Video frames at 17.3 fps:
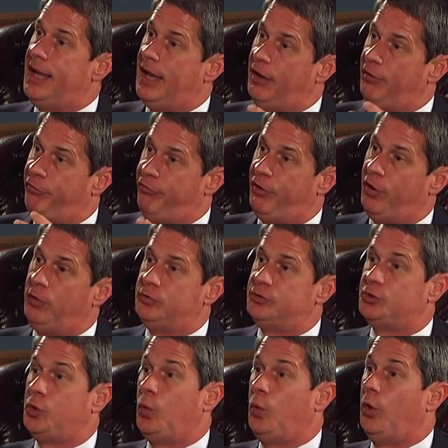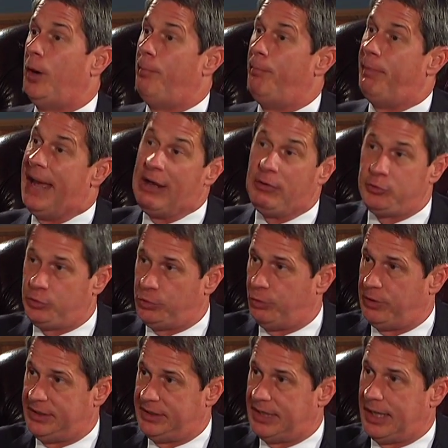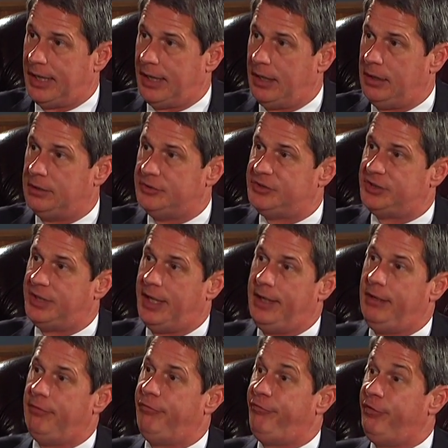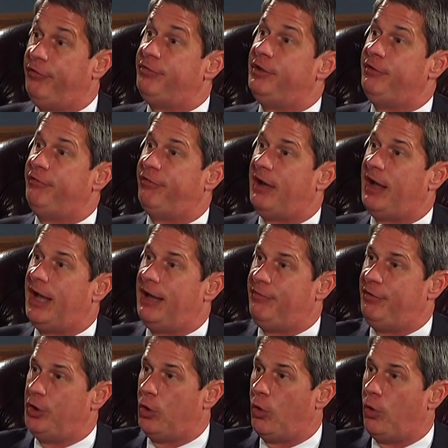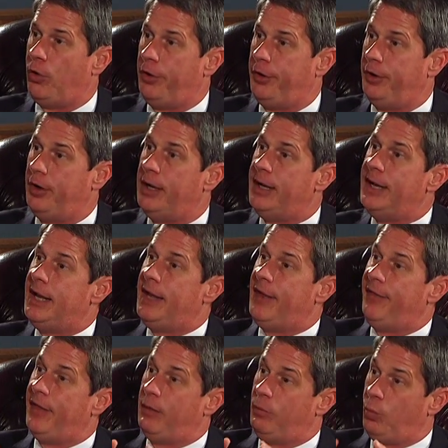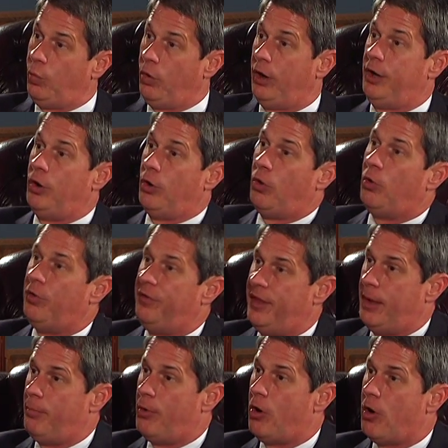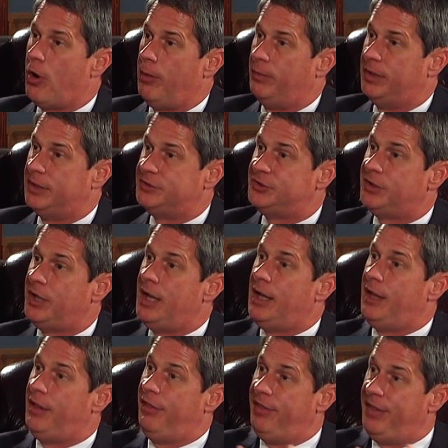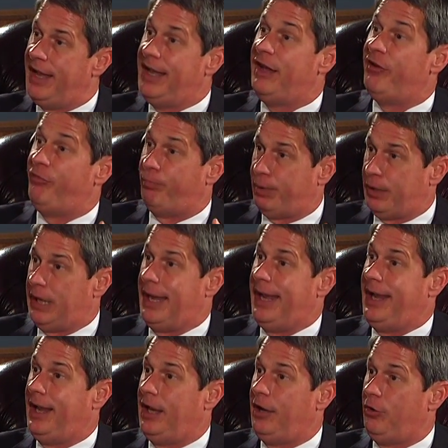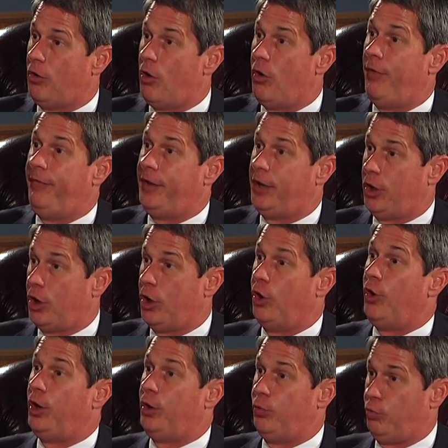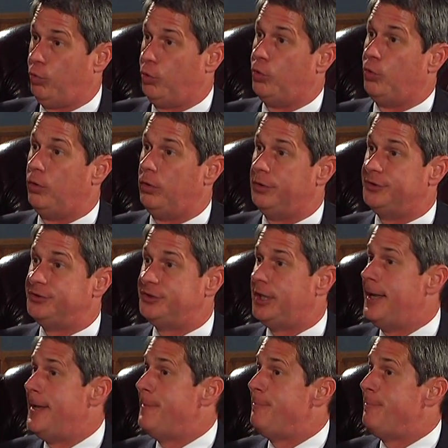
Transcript: and folks who are about to retire, say 55 and older, that we're going to hold them harmless. They have planned on the current rules